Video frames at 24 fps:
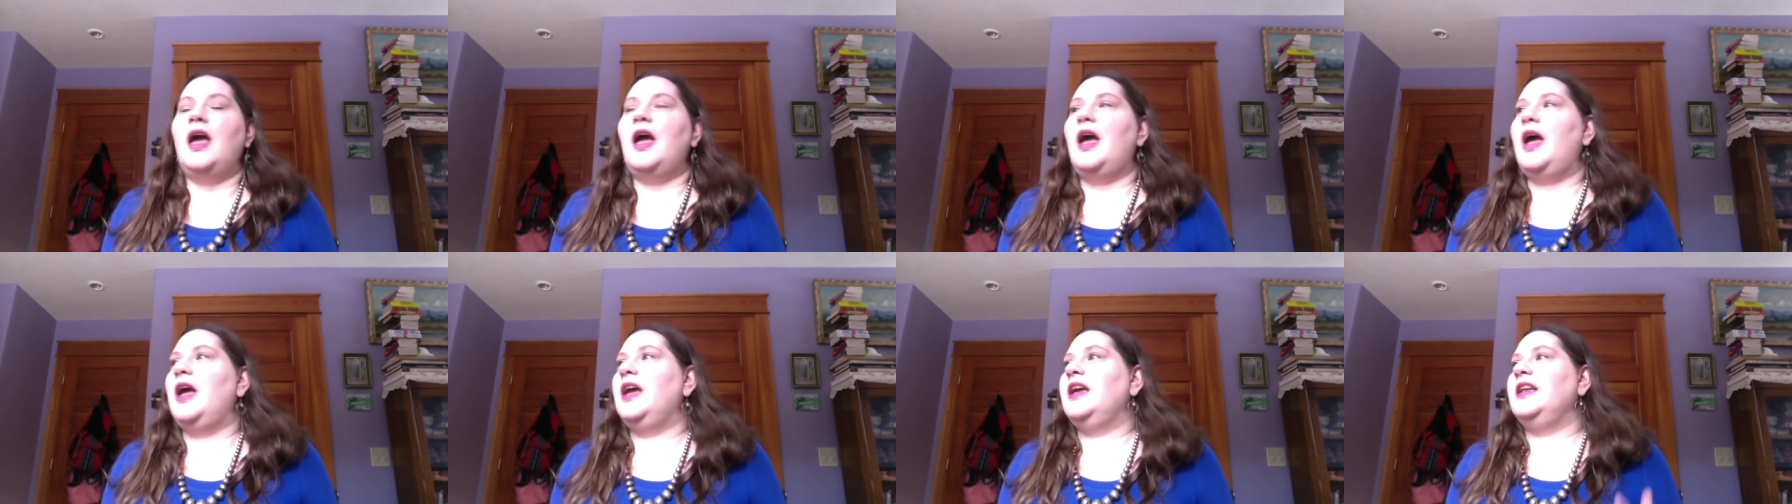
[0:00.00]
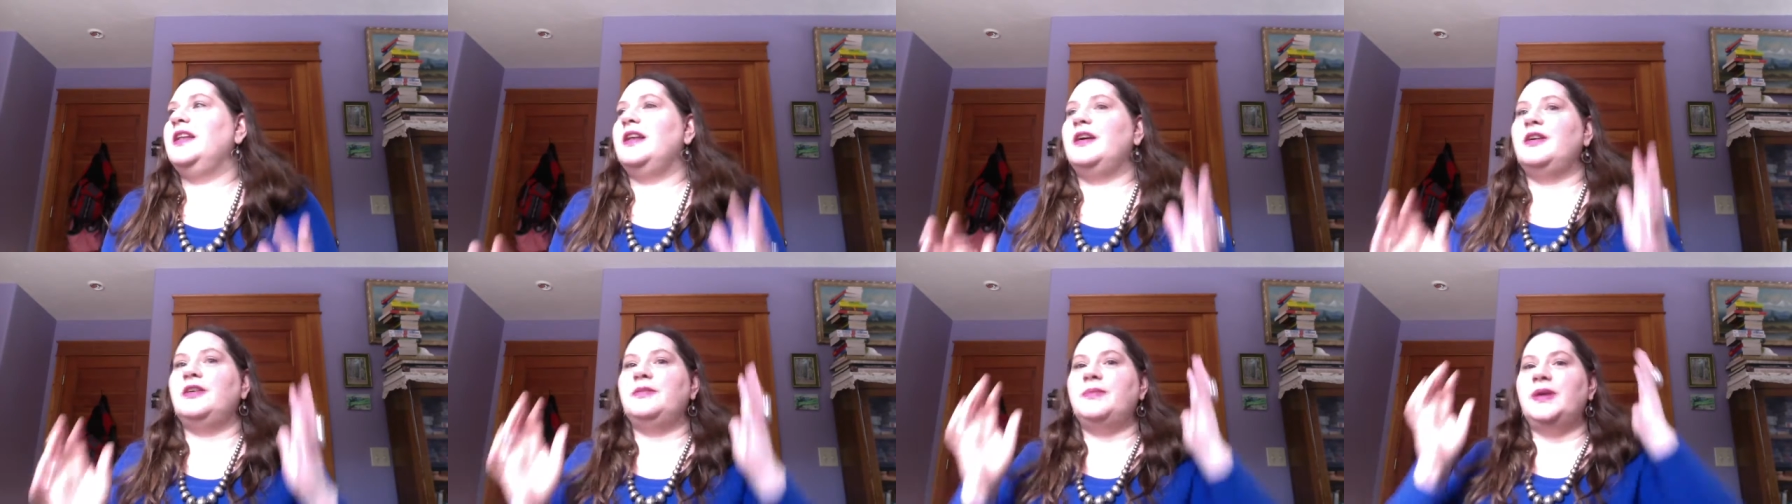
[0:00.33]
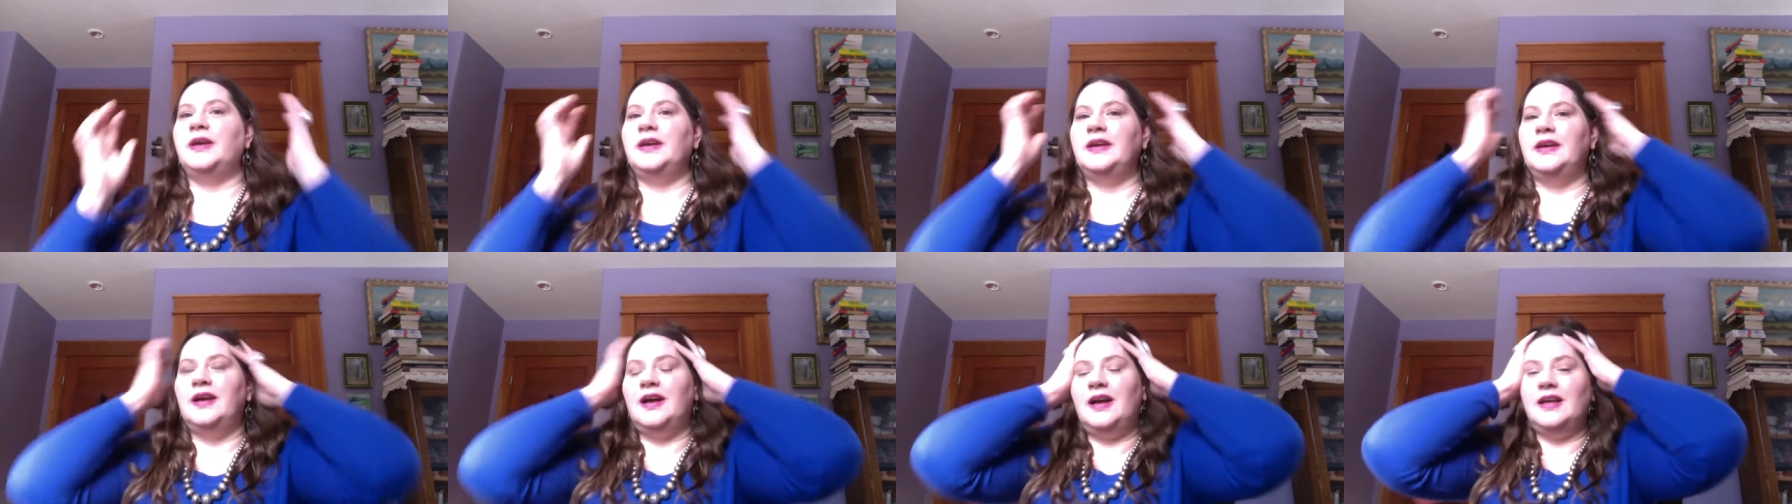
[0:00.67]
And oh
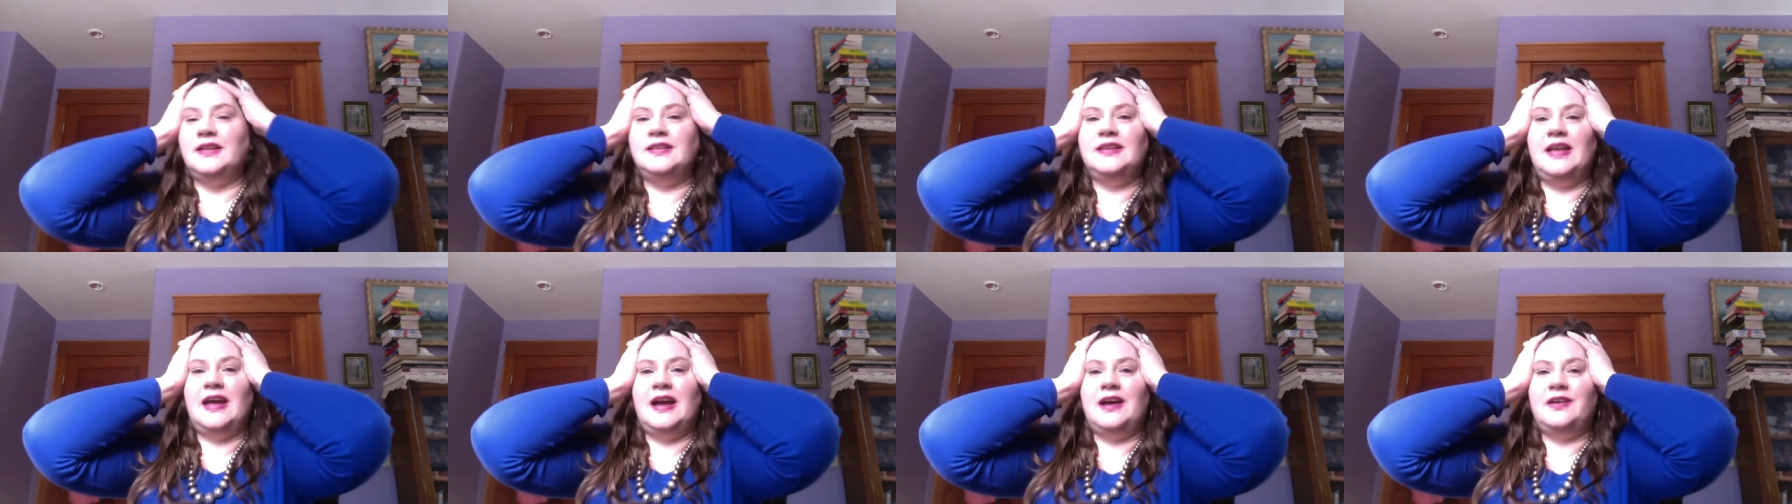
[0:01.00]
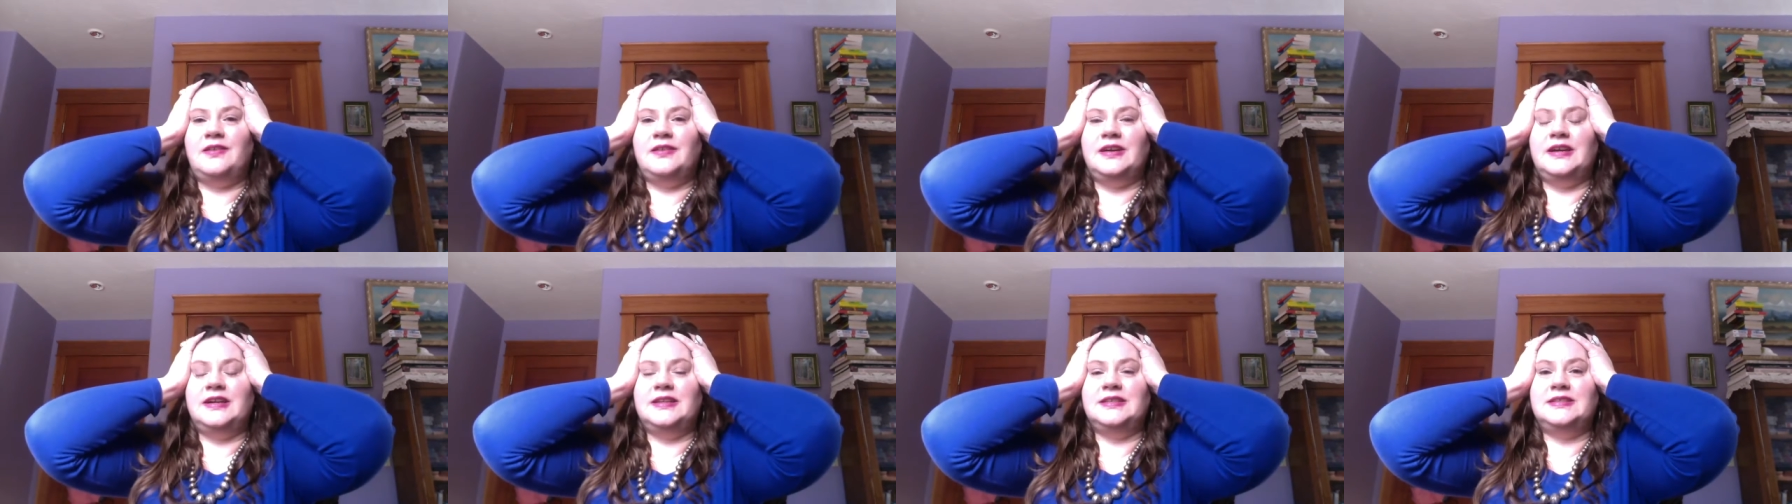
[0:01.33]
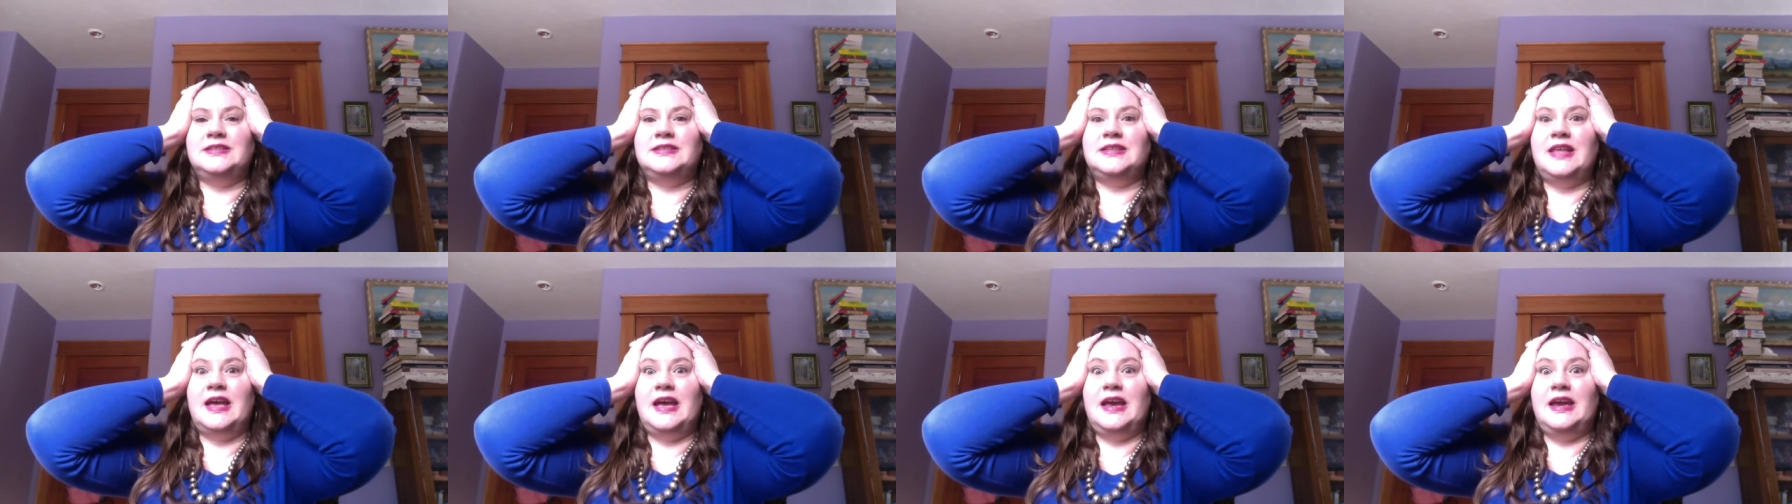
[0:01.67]
my god, now
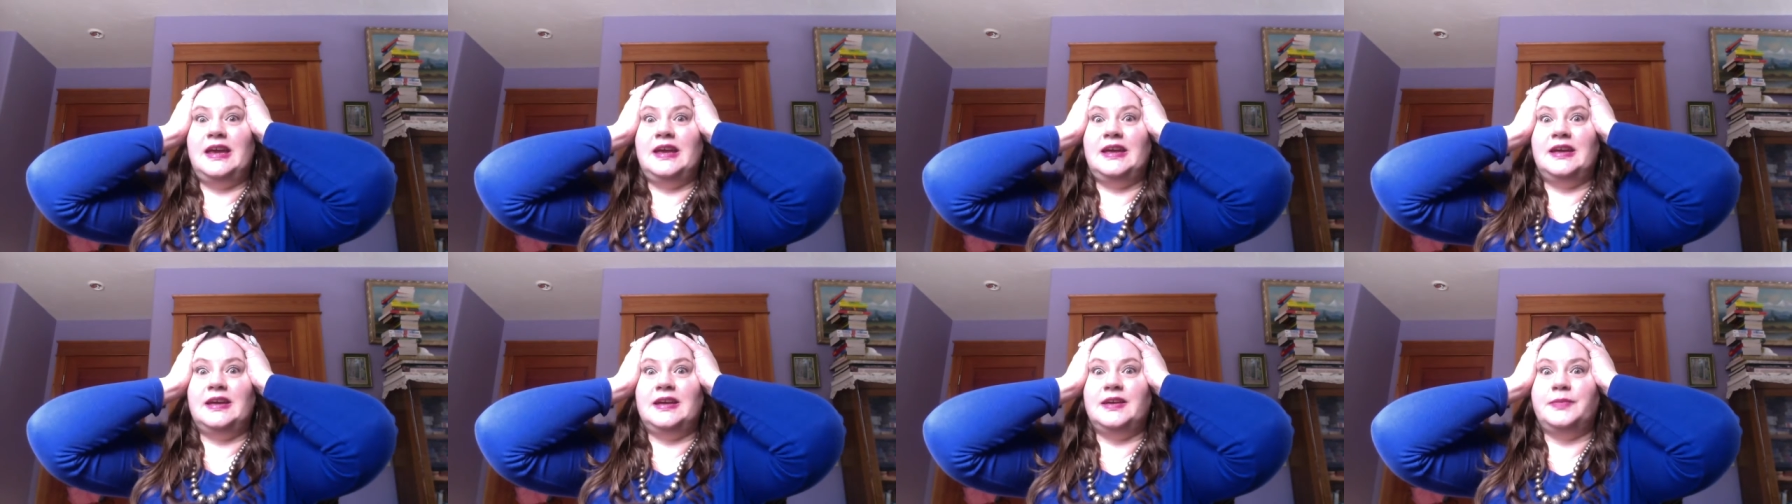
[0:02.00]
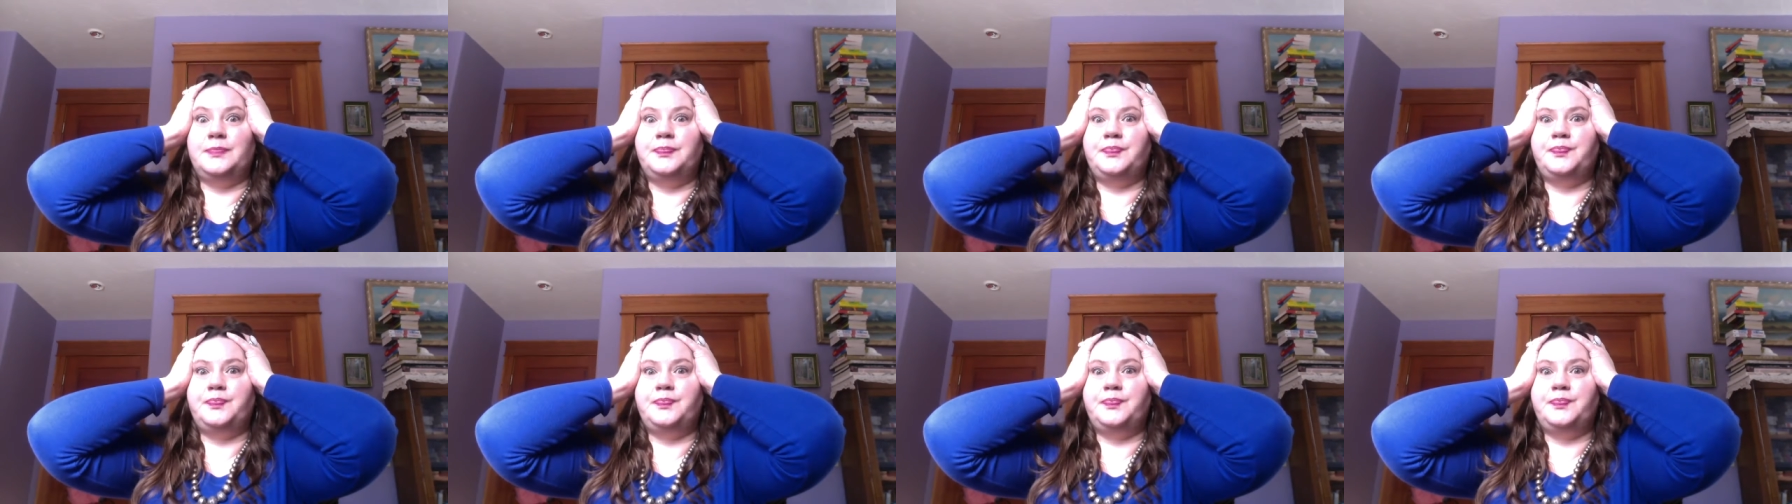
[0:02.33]
it's like